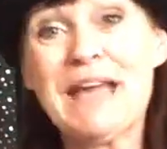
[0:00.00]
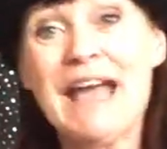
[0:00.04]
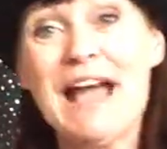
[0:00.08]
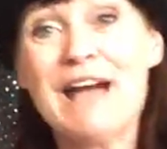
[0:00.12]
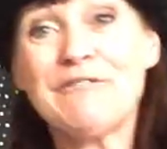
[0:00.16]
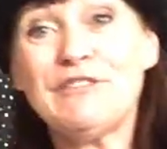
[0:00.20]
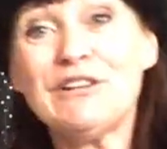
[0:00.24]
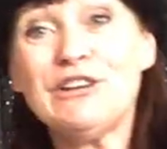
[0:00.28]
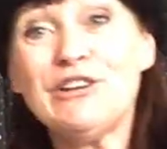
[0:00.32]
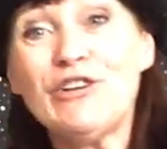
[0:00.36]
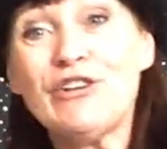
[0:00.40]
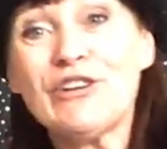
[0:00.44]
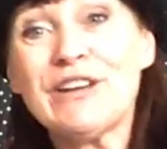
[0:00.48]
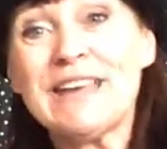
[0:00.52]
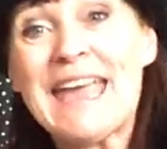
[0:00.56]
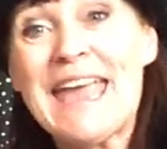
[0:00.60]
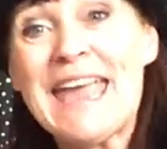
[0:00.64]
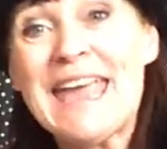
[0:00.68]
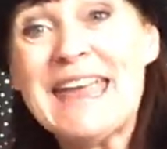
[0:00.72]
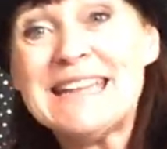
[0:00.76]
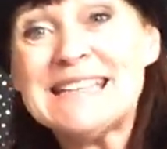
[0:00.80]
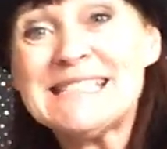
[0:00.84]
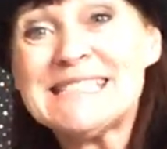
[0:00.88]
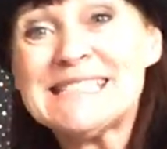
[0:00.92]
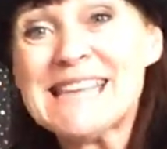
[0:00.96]
me have a look
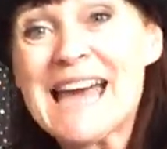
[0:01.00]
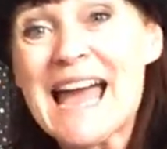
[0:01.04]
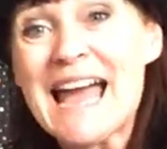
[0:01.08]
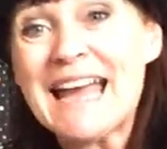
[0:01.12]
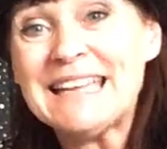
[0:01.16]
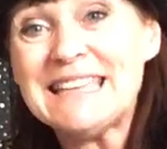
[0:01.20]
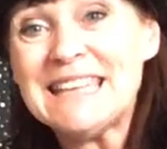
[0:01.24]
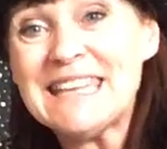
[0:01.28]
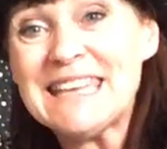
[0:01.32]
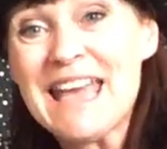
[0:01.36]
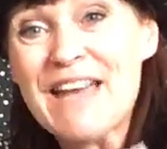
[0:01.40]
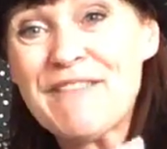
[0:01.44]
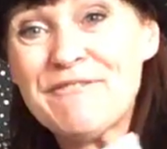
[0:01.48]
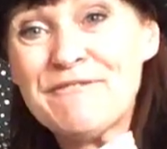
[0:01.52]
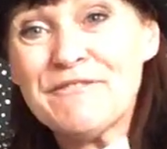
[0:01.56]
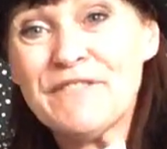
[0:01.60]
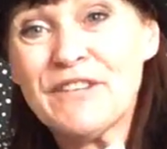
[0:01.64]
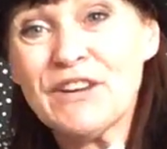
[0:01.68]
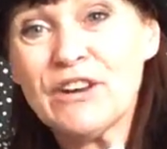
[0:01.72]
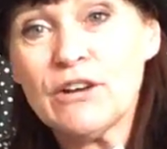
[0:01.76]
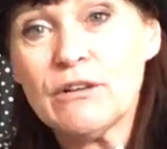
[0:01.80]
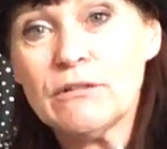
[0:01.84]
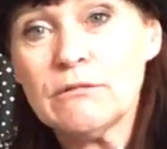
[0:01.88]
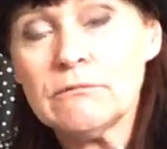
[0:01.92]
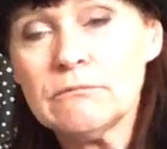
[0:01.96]
inside the
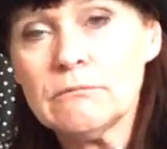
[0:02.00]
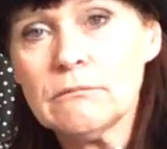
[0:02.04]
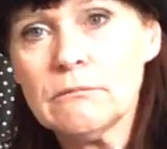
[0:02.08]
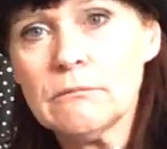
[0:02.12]
envelope.